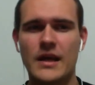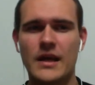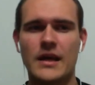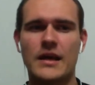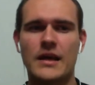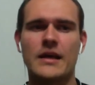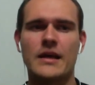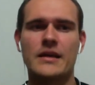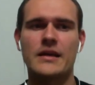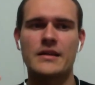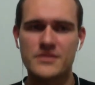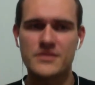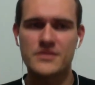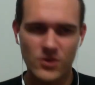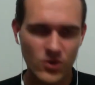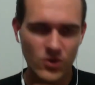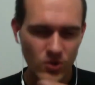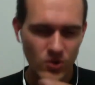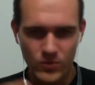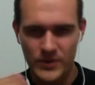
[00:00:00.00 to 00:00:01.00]
and it's
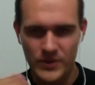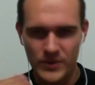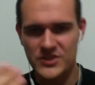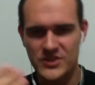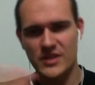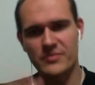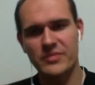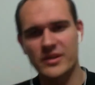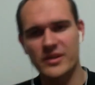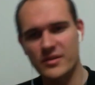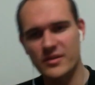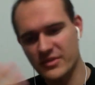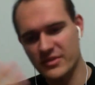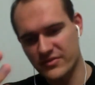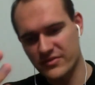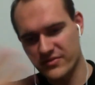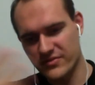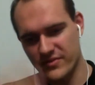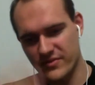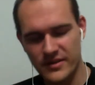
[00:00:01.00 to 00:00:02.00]
always jumping a bit
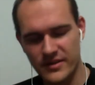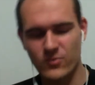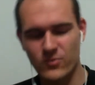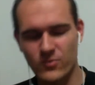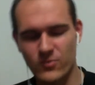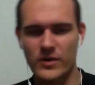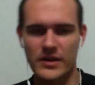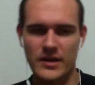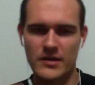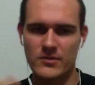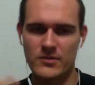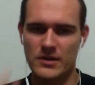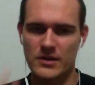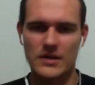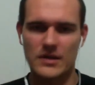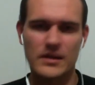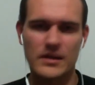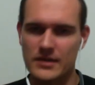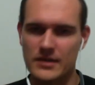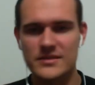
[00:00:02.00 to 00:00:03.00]
further when
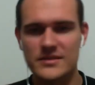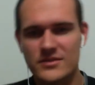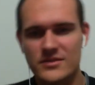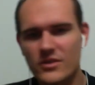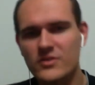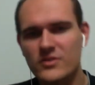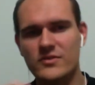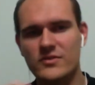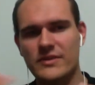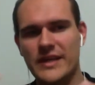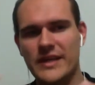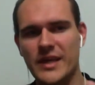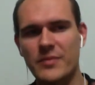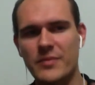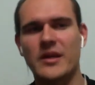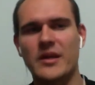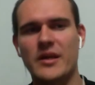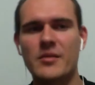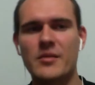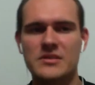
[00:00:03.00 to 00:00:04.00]
it's not
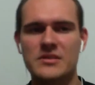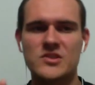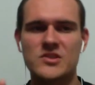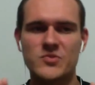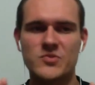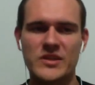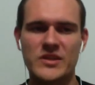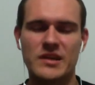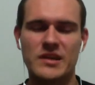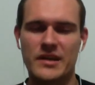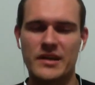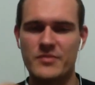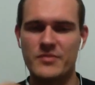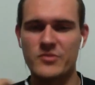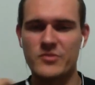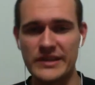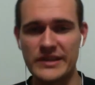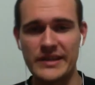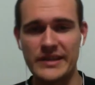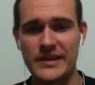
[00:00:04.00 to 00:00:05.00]
keeping up at the speed I am
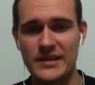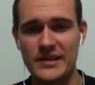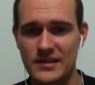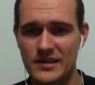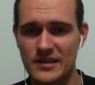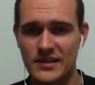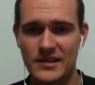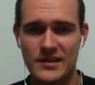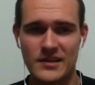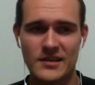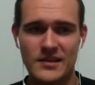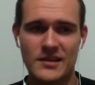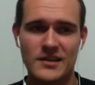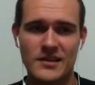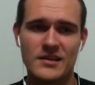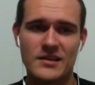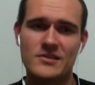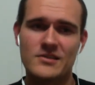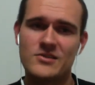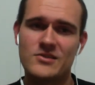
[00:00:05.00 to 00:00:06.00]
reading.
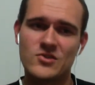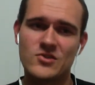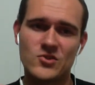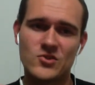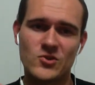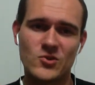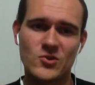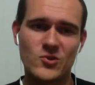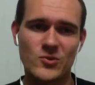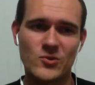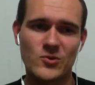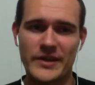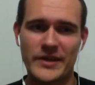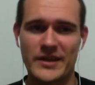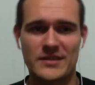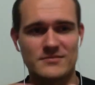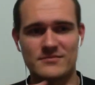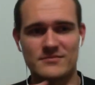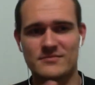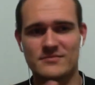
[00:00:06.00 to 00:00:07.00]
So yeah,
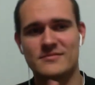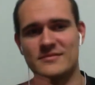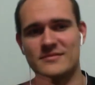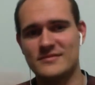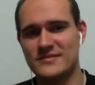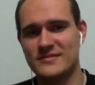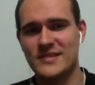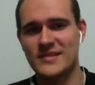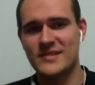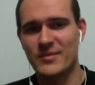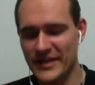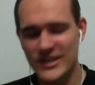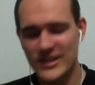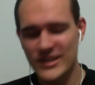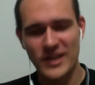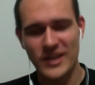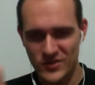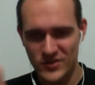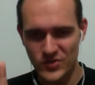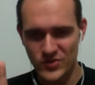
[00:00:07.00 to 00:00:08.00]
the
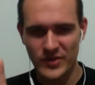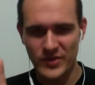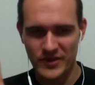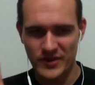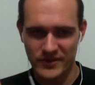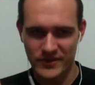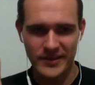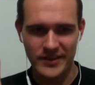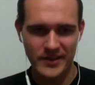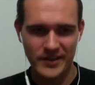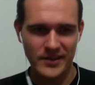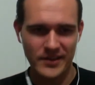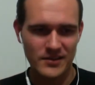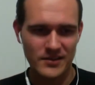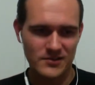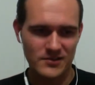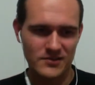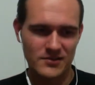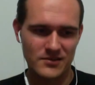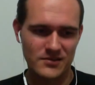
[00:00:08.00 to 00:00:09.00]
application has to be thinking
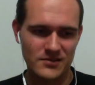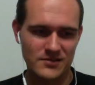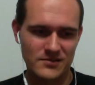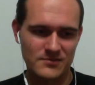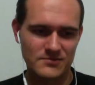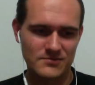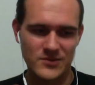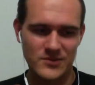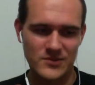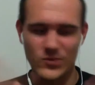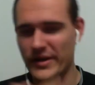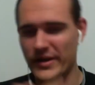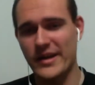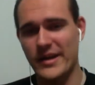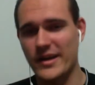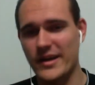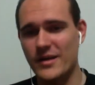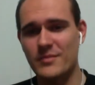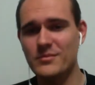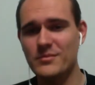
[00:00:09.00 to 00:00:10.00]
the way
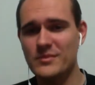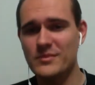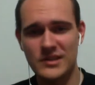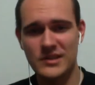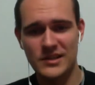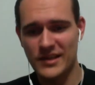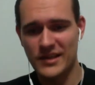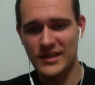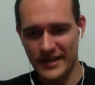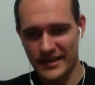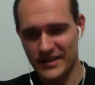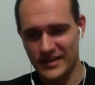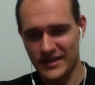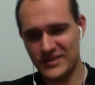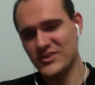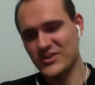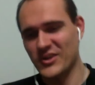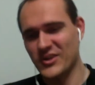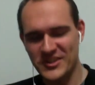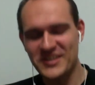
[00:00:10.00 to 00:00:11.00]
I am, and
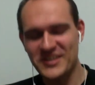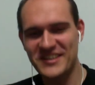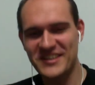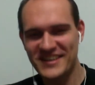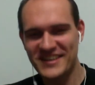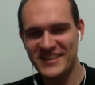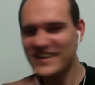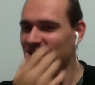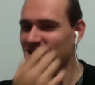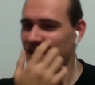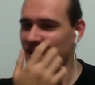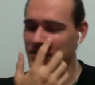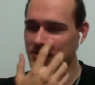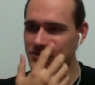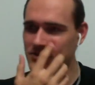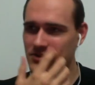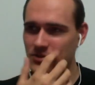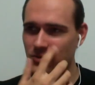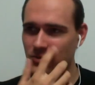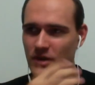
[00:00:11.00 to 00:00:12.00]
it's not.
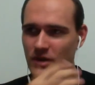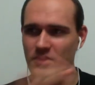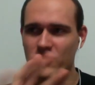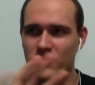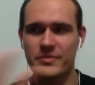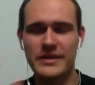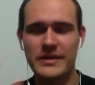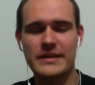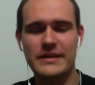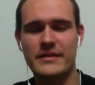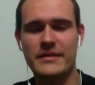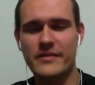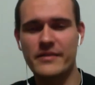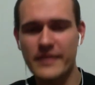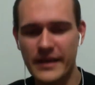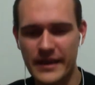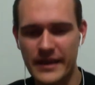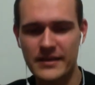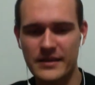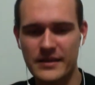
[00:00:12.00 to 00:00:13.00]
So I don't
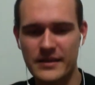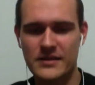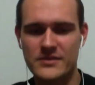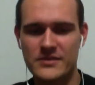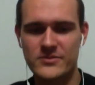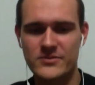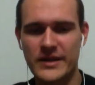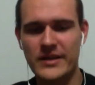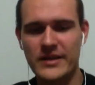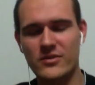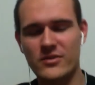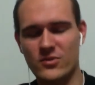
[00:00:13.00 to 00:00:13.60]
think it's really gonna